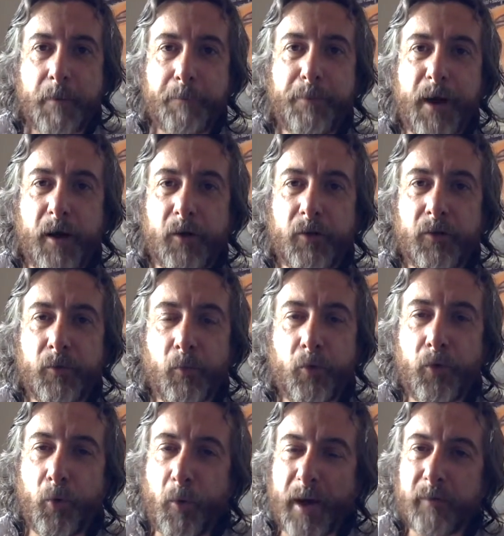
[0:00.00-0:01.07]
But
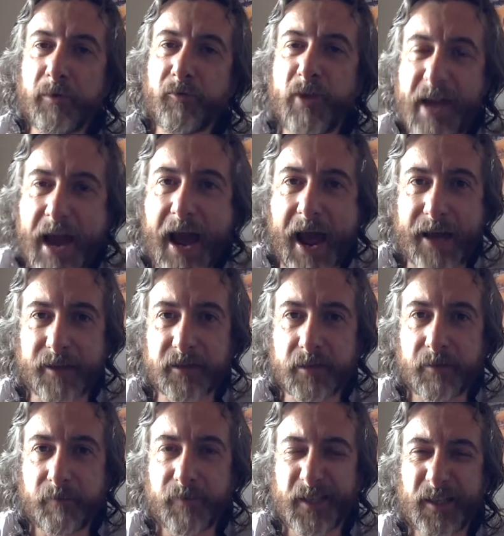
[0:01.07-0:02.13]
the way we react
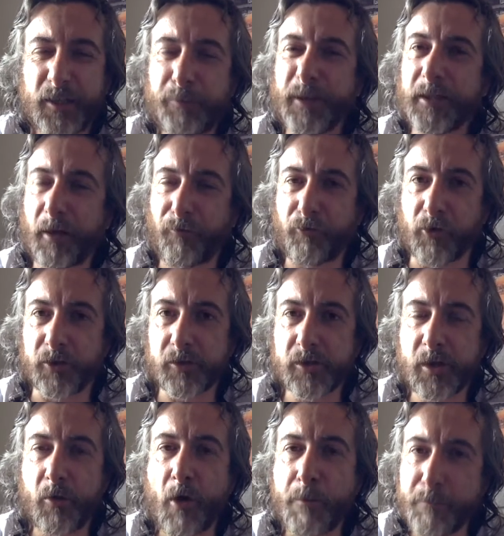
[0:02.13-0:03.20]
could be different.
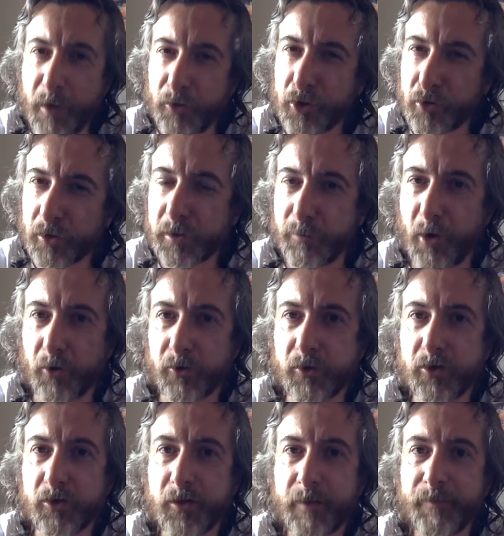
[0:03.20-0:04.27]
So our emotional
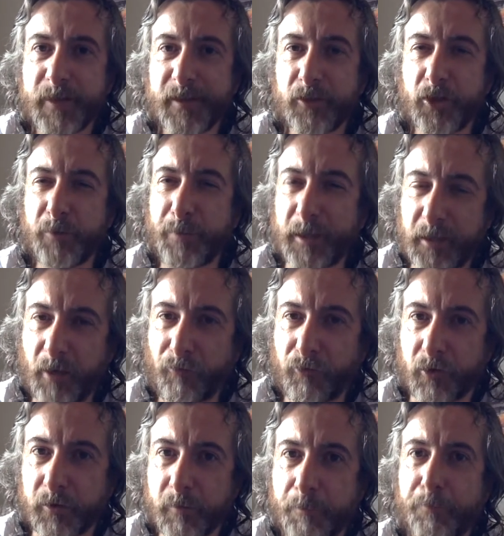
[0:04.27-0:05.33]
response could be
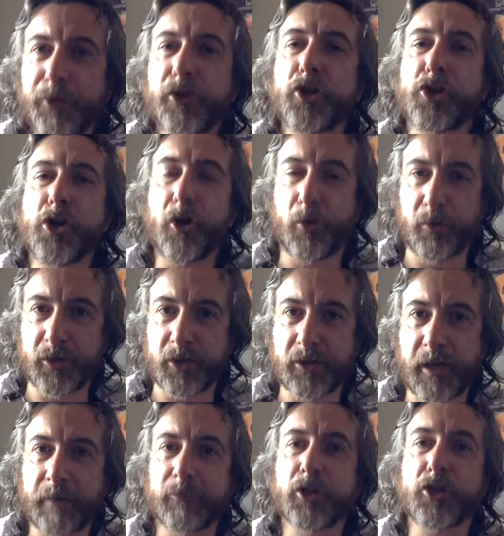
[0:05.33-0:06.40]
different, but the shock was the
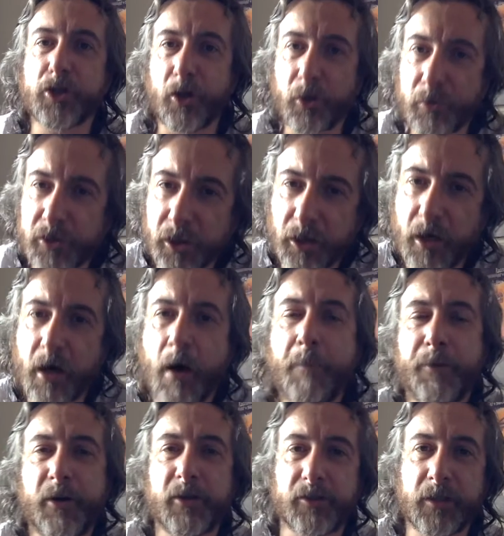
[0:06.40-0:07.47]
same. The shock was a car
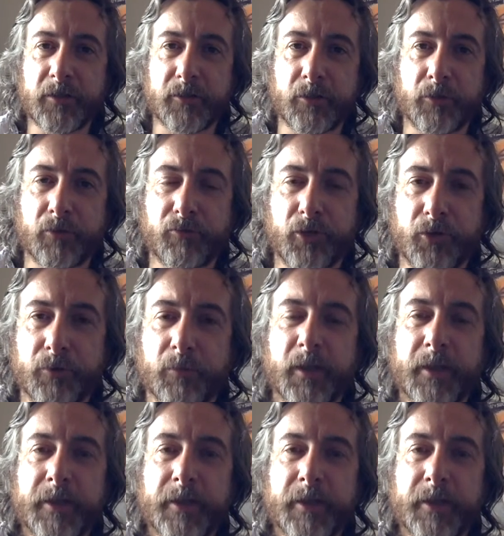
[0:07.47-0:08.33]
bursting through the room.